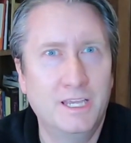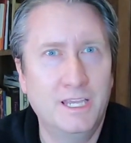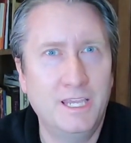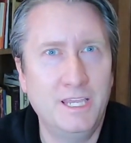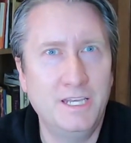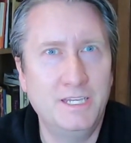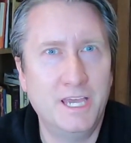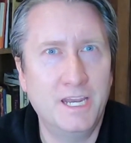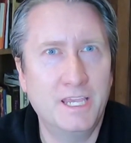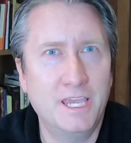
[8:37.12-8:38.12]
He
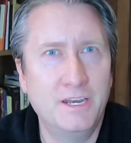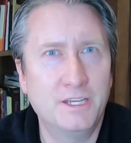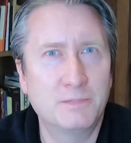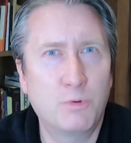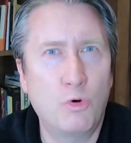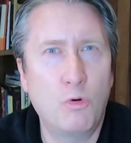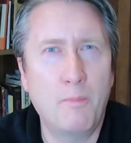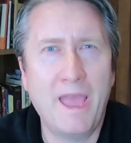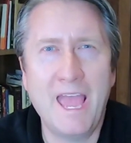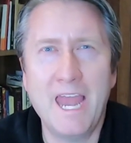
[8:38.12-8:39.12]
dedicated his
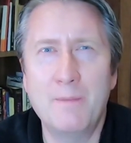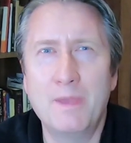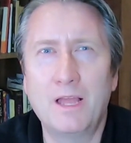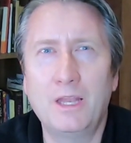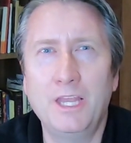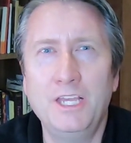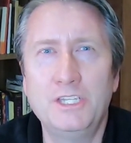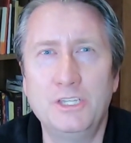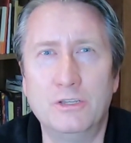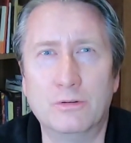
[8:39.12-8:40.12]
poem Annabel Lee
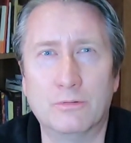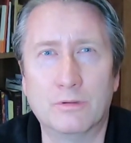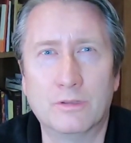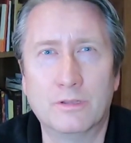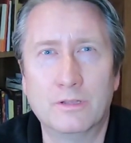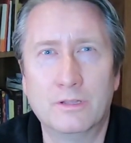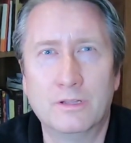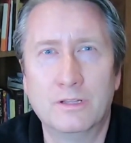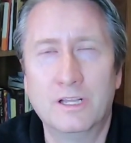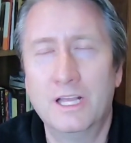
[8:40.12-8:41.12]
to you."
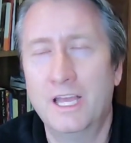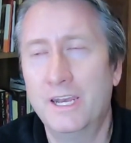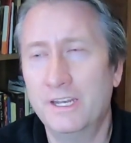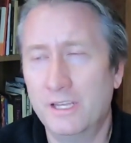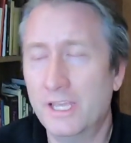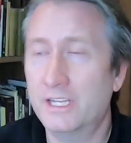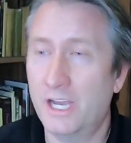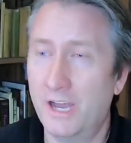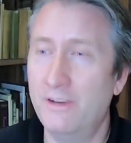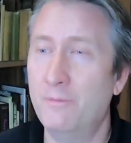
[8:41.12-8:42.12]
And it
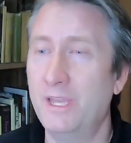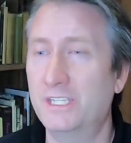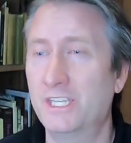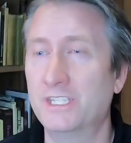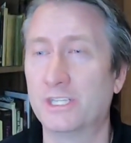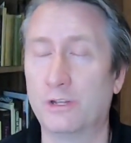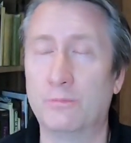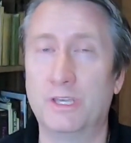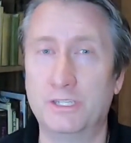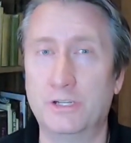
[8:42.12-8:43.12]
kind of makes sense a little
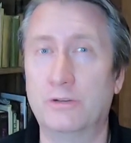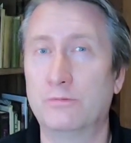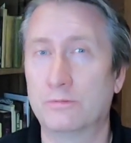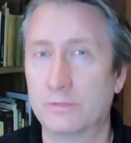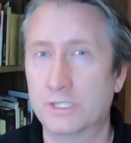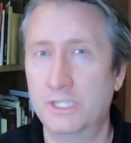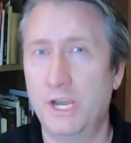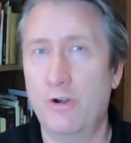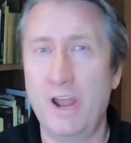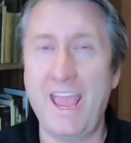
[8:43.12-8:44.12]
bit, you know,
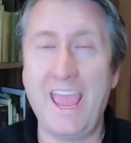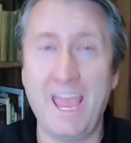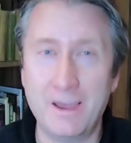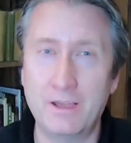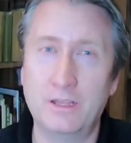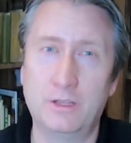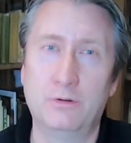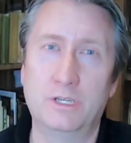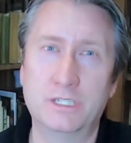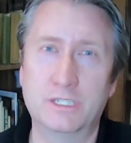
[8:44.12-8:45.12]
Sarah Anna
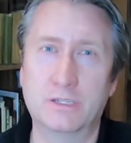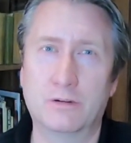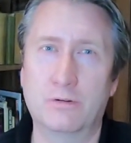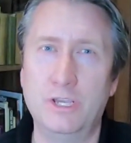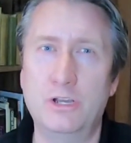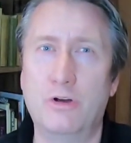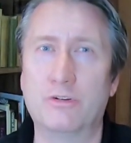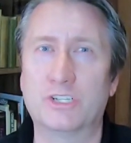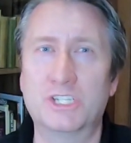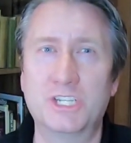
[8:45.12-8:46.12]
Lewis, or he called
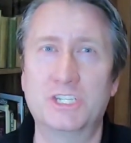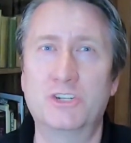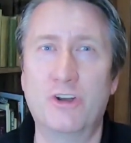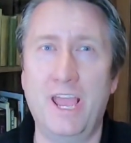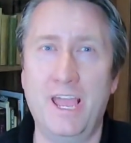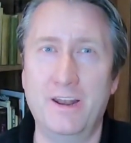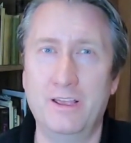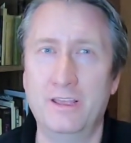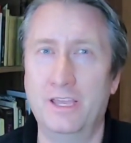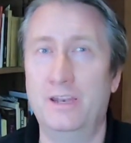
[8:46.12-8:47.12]
her Sister
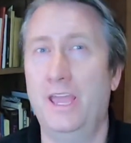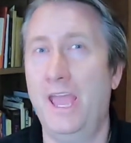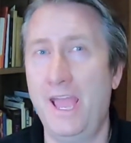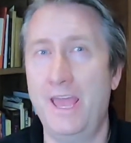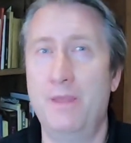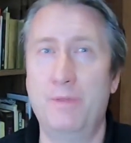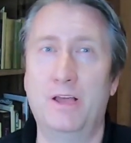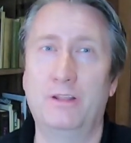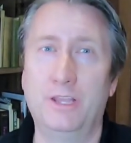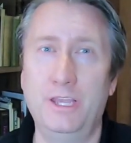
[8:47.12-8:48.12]
Anna, and
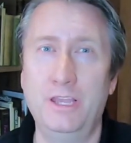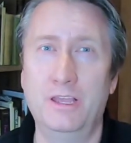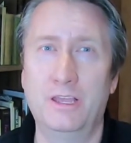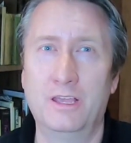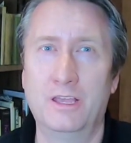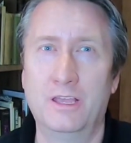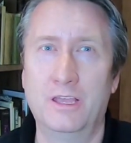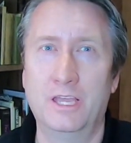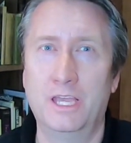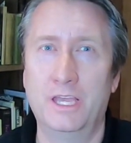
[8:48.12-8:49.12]
Annabel Lee.
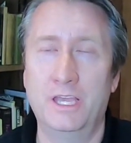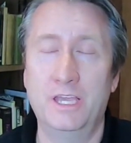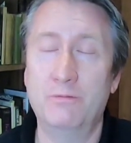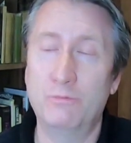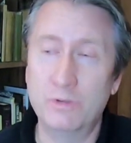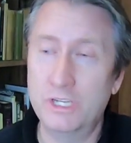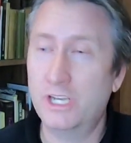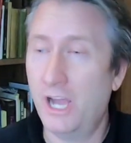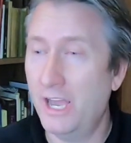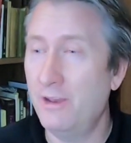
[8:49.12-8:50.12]
It would
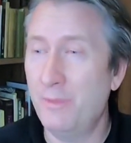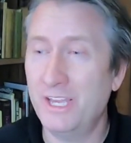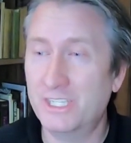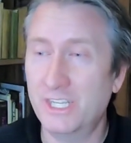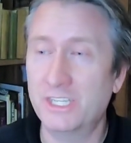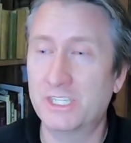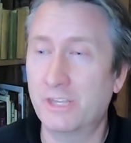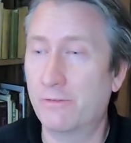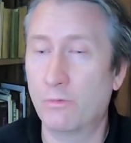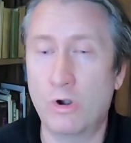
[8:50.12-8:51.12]
kind of make sense
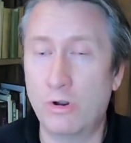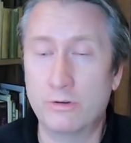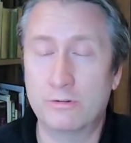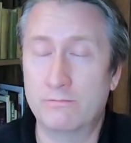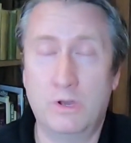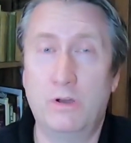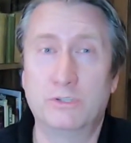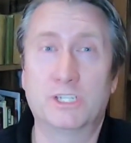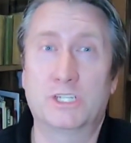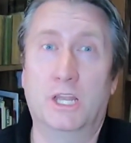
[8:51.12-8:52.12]
if it weren't all
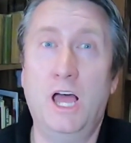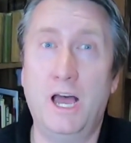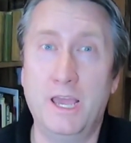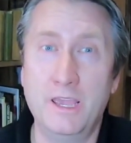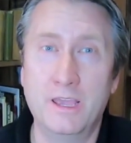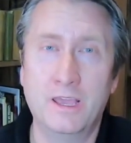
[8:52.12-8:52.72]
just a lie.